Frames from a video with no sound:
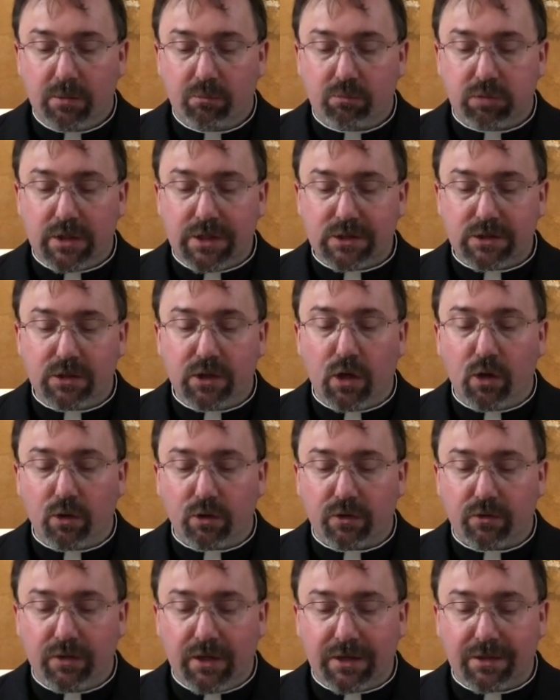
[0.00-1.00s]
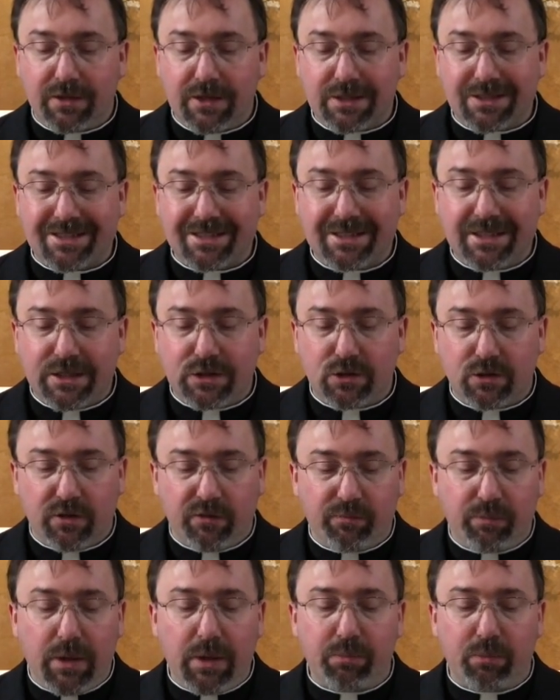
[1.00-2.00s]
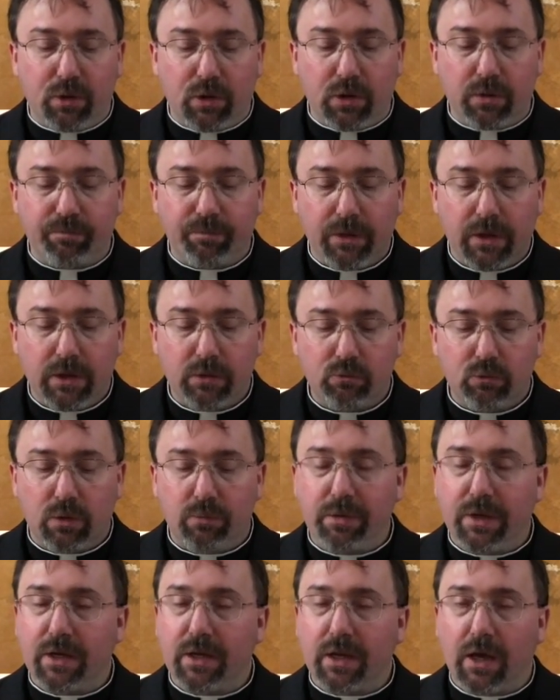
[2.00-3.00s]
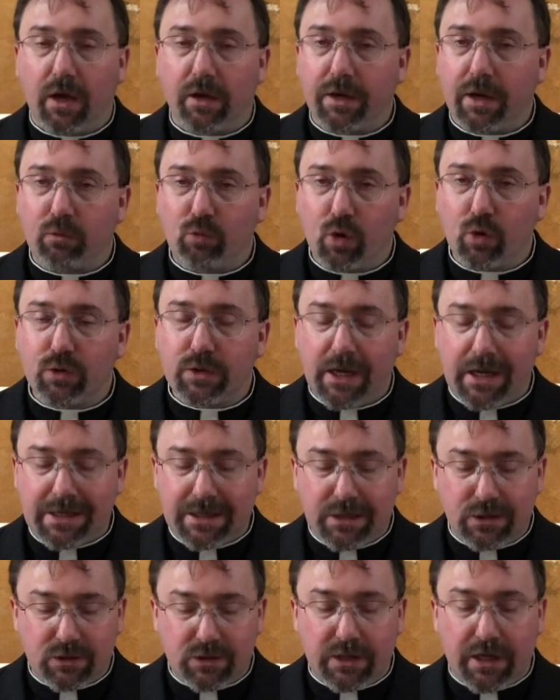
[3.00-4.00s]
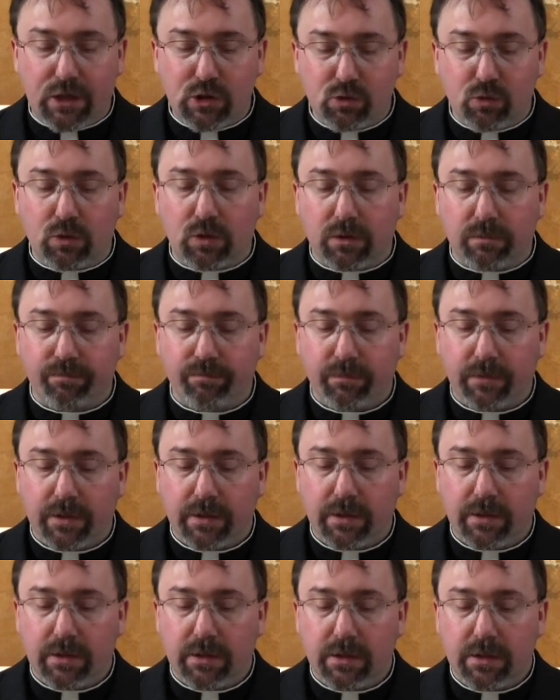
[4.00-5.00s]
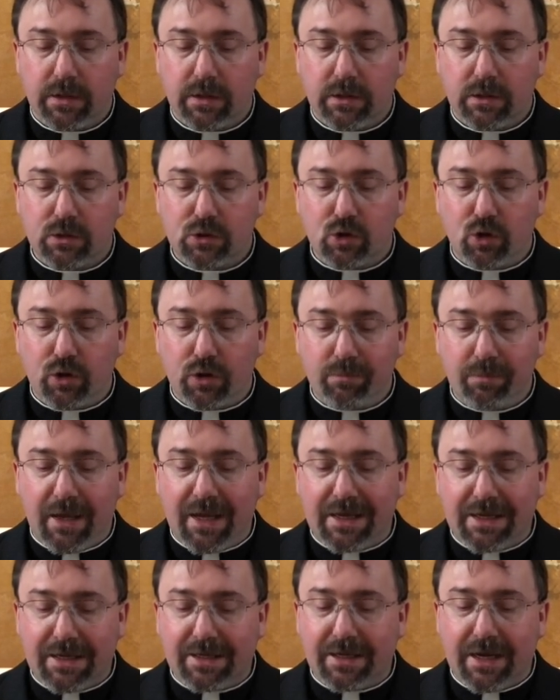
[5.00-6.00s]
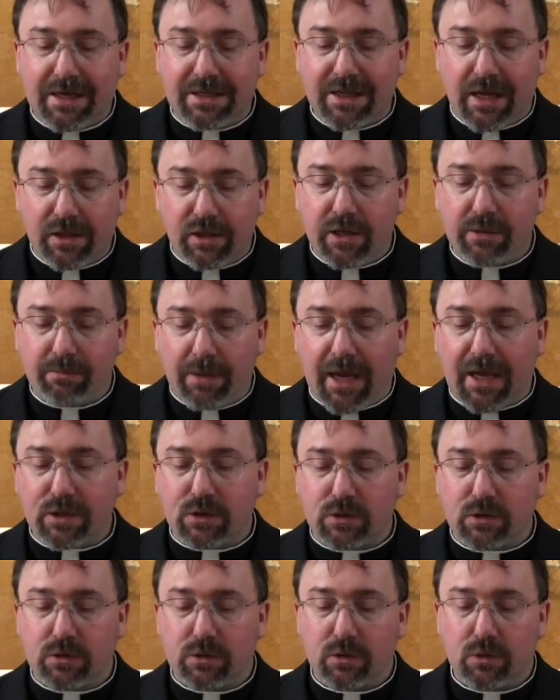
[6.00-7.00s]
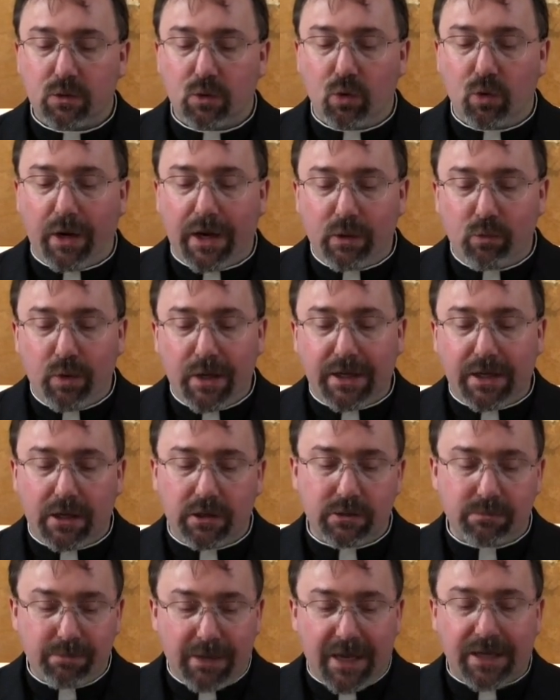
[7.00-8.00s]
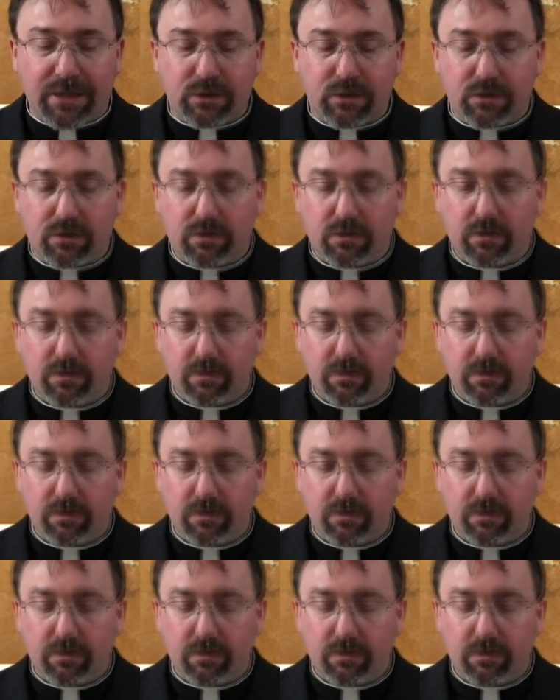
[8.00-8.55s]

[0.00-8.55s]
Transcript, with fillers: Please note that this list of people will be on a rotating schedule, so you may get a daily Mass or a weekend Mass.